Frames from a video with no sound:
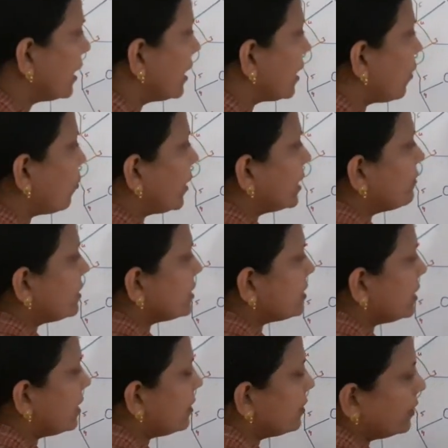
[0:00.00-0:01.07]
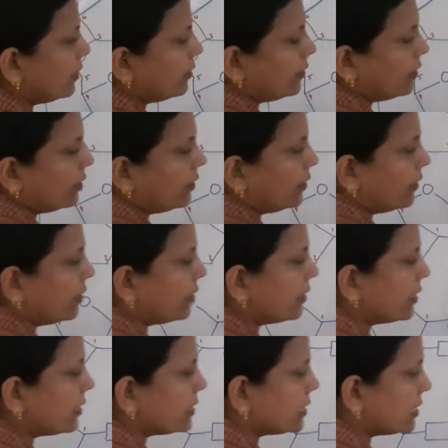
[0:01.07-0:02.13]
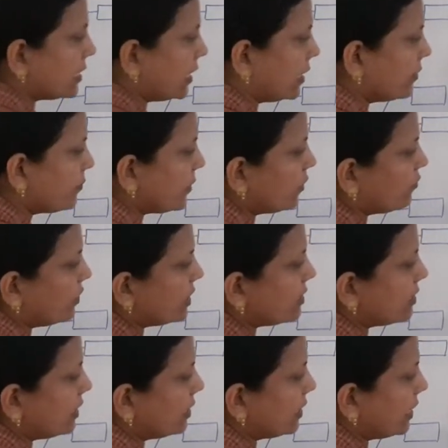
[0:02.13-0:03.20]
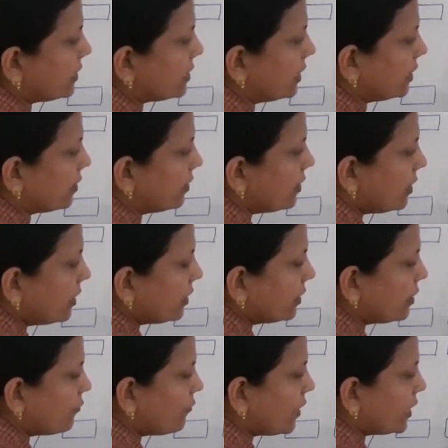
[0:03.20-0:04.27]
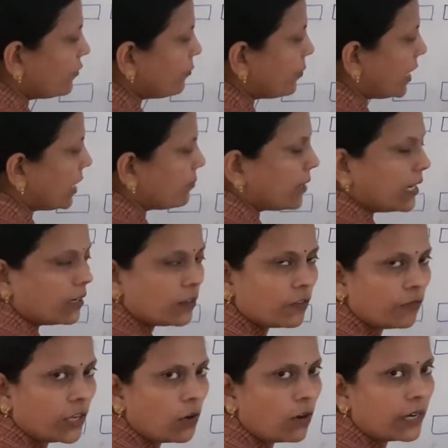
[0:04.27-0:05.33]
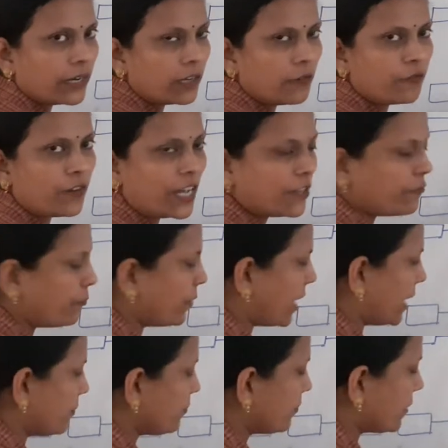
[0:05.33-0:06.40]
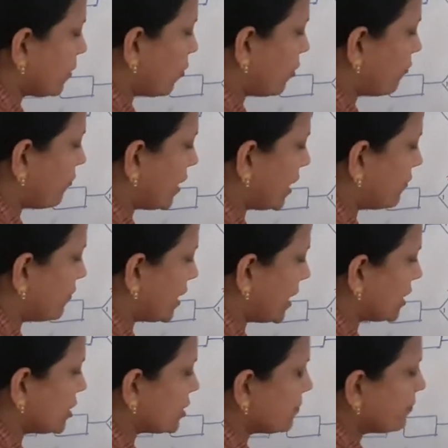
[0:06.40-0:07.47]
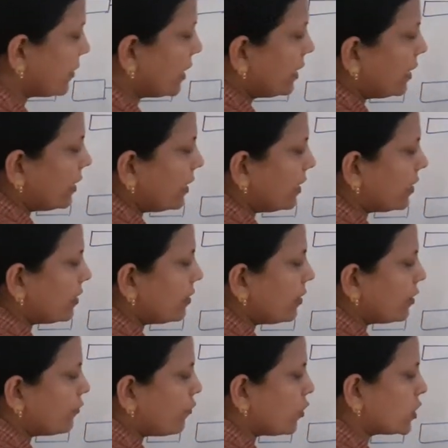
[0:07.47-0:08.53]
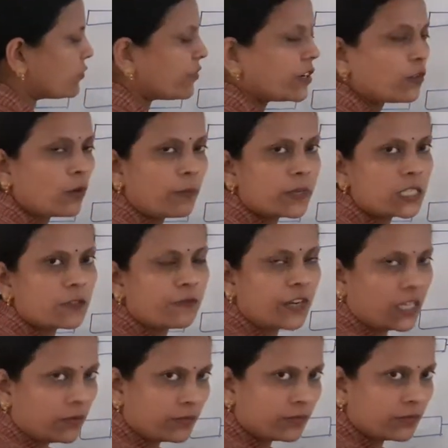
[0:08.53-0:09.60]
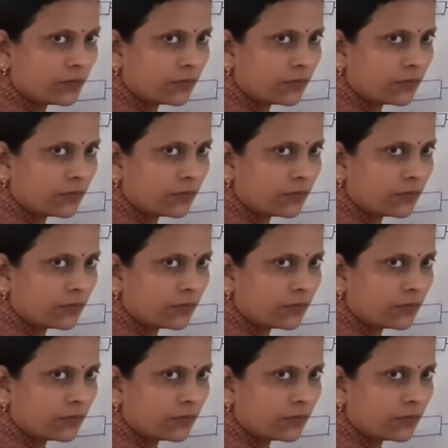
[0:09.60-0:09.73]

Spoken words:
now when we see here in a detail, we see that here the 5' end, we call it a 5' or 5 dash, here a phosphate group is free.